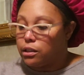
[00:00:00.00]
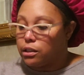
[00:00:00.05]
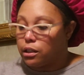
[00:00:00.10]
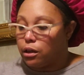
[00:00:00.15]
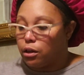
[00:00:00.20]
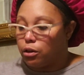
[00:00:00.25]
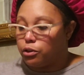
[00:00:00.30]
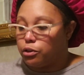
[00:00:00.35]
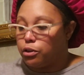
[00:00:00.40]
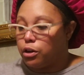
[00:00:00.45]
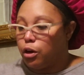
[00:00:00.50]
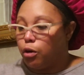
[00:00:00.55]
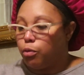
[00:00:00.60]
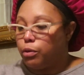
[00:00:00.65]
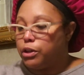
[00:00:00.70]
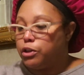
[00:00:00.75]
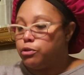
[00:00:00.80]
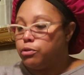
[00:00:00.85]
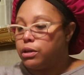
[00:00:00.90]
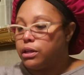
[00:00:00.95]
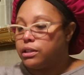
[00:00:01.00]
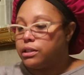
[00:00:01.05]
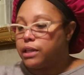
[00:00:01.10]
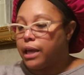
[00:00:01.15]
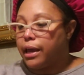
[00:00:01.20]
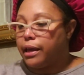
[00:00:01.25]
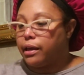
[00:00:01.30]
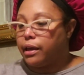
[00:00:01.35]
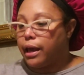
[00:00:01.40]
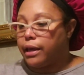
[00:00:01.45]
So, when you can
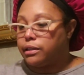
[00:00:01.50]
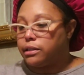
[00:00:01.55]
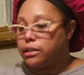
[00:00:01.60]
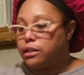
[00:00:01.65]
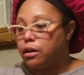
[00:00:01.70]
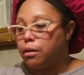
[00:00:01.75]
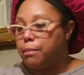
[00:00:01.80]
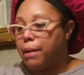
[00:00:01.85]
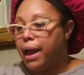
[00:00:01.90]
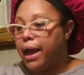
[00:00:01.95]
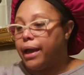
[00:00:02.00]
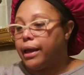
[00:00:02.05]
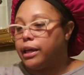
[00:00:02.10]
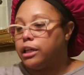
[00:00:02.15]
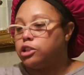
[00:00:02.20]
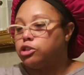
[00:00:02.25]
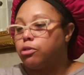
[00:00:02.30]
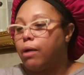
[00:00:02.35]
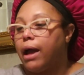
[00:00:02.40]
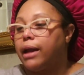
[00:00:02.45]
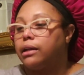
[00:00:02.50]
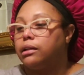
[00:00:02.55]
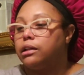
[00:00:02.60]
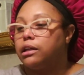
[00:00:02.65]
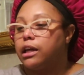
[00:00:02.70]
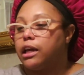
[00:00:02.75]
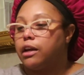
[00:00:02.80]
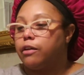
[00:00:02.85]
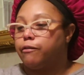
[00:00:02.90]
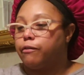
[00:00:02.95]
take a step back and try to
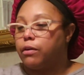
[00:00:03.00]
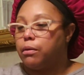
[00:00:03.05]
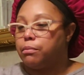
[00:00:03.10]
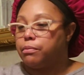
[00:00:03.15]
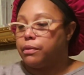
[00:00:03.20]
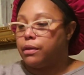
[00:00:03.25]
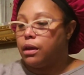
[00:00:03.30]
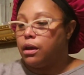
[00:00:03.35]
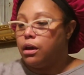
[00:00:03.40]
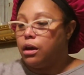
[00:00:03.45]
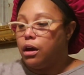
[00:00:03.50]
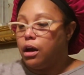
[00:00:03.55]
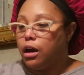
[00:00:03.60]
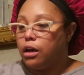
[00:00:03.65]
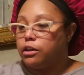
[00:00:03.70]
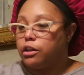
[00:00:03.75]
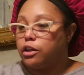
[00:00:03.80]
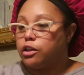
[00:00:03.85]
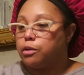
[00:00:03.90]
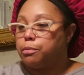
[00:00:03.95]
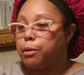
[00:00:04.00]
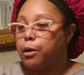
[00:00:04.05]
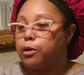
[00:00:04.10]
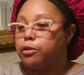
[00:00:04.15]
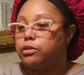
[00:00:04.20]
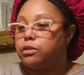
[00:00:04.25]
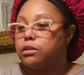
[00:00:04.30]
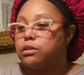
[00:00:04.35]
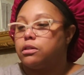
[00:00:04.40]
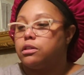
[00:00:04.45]
look at it from another
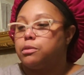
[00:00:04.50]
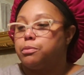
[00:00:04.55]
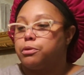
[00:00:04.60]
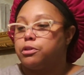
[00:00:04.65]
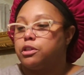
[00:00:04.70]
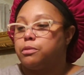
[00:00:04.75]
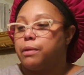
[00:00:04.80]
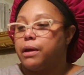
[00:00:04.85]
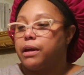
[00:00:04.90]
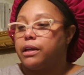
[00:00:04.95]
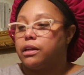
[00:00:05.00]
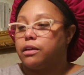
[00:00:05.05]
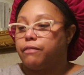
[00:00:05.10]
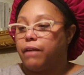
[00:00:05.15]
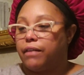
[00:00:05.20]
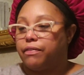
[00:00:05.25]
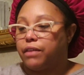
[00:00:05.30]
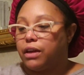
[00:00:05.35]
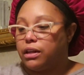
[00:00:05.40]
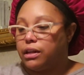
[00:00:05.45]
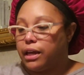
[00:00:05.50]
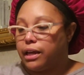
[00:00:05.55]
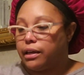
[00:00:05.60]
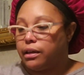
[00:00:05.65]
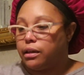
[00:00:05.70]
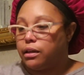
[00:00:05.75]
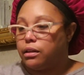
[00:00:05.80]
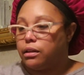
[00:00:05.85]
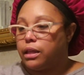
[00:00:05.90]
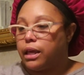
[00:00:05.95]
person's perspective, I think
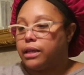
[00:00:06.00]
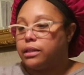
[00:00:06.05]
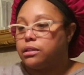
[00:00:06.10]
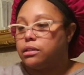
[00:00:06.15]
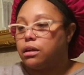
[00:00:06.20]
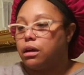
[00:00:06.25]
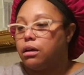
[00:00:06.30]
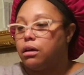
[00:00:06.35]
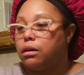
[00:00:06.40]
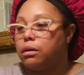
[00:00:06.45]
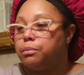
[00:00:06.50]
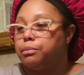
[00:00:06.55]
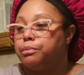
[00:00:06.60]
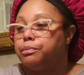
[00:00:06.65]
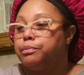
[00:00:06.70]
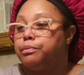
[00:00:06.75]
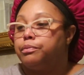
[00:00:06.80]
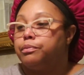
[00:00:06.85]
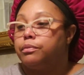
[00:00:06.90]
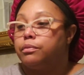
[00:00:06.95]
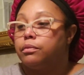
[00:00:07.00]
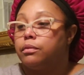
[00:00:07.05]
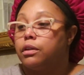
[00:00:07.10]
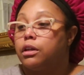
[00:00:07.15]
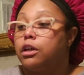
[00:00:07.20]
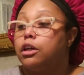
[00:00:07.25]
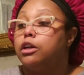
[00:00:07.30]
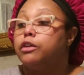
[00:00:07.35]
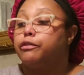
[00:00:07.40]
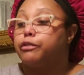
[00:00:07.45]
that's
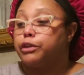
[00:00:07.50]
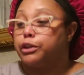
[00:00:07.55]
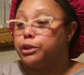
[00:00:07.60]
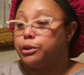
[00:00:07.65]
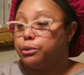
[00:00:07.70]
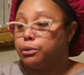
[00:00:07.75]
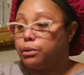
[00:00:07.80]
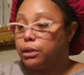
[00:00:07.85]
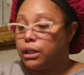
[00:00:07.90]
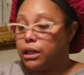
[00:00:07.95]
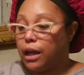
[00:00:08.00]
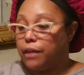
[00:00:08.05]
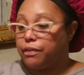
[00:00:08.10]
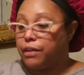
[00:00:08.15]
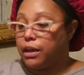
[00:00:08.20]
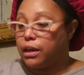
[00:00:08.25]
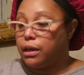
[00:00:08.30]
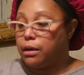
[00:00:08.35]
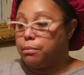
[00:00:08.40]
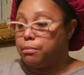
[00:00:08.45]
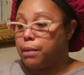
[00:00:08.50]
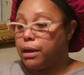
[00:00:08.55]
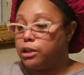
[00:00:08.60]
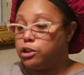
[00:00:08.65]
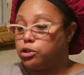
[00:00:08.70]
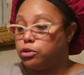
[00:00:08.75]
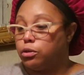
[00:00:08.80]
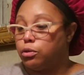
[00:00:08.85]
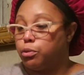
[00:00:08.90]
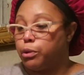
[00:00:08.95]
good for you. And I think it
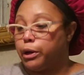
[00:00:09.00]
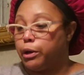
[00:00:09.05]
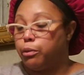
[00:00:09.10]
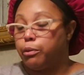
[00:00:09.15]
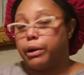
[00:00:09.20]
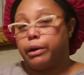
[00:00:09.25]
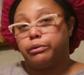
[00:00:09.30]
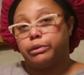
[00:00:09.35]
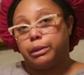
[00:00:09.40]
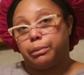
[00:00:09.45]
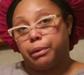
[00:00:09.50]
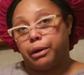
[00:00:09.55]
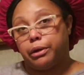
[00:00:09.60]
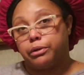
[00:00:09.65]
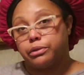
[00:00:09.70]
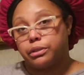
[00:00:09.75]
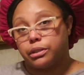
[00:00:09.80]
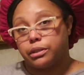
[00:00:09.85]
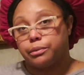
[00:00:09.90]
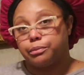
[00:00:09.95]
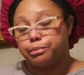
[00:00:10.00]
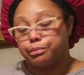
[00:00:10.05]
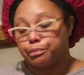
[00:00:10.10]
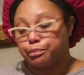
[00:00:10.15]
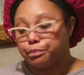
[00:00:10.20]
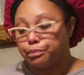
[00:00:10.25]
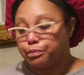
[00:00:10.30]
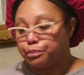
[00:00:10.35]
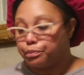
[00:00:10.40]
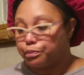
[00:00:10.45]
makes you a well-rounded person.
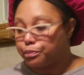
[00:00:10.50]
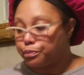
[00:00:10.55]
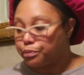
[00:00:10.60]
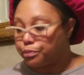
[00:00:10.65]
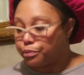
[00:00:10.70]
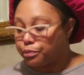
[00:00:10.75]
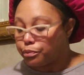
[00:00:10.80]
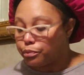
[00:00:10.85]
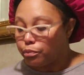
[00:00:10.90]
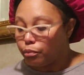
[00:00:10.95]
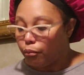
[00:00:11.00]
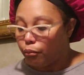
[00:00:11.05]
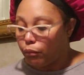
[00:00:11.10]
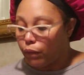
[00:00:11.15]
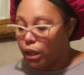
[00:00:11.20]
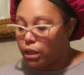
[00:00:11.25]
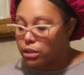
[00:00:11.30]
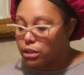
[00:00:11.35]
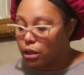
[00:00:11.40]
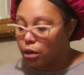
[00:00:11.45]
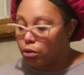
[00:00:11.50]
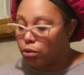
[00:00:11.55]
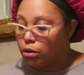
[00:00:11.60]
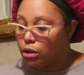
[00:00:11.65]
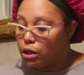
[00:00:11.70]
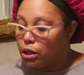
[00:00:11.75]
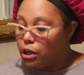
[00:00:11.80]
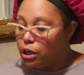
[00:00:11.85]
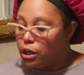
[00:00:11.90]
So,